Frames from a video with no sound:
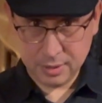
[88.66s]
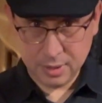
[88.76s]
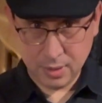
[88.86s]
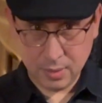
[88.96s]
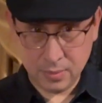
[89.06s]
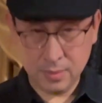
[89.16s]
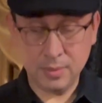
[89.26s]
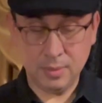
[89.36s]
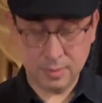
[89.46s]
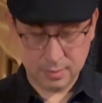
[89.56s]
toe,
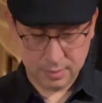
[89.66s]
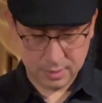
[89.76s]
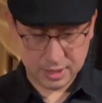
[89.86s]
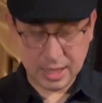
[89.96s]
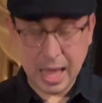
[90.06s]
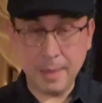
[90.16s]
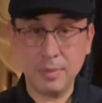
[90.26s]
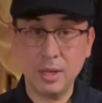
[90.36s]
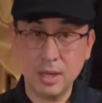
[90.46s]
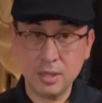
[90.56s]
slap,
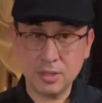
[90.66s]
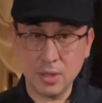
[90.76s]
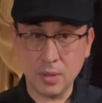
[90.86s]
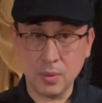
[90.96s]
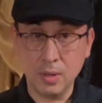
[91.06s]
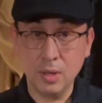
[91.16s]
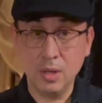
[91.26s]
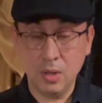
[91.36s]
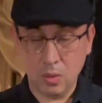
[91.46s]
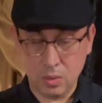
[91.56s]
toe,
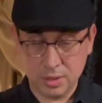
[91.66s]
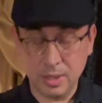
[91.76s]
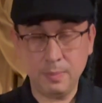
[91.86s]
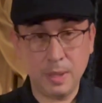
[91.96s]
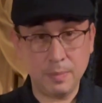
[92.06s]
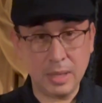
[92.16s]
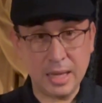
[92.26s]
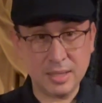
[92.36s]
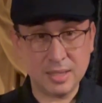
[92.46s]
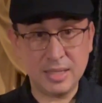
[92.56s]
or some people
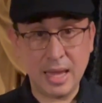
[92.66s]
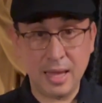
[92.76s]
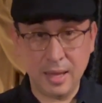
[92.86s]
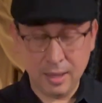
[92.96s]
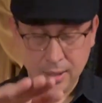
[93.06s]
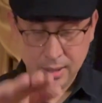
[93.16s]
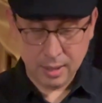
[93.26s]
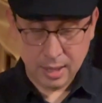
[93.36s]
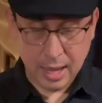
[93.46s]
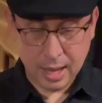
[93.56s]
like to say
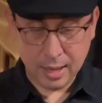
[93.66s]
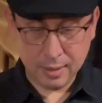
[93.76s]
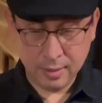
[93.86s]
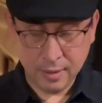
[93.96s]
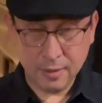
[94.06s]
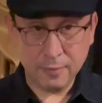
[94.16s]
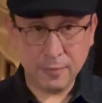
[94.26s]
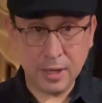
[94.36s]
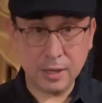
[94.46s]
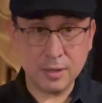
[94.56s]
hand,
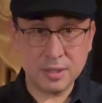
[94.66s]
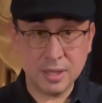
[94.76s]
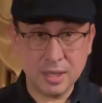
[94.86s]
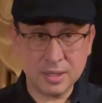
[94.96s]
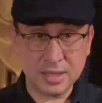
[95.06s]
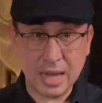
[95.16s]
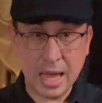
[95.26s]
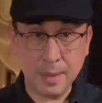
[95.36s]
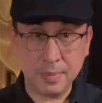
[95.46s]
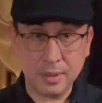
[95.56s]
fingers,
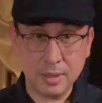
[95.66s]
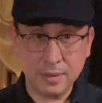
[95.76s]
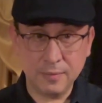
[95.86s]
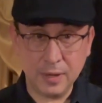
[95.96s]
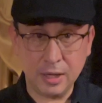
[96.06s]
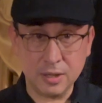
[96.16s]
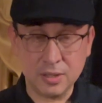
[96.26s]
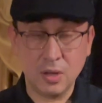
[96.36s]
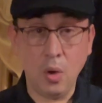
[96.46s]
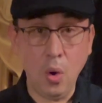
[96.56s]
slap,
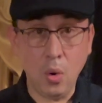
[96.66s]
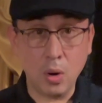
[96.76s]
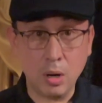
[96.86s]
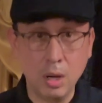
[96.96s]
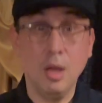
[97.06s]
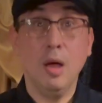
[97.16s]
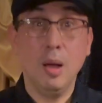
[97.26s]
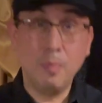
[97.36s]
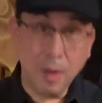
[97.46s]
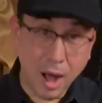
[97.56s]
fingers, or
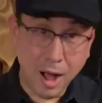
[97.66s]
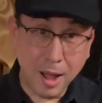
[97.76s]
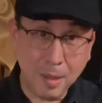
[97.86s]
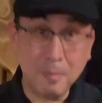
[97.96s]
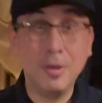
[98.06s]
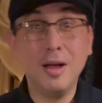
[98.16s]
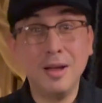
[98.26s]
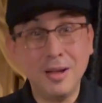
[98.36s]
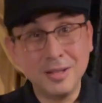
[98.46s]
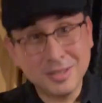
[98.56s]
palm,
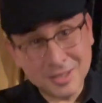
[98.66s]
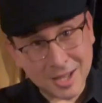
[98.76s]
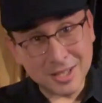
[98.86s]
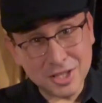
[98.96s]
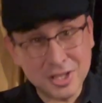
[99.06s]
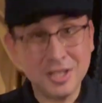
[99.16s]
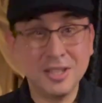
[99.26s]
touch,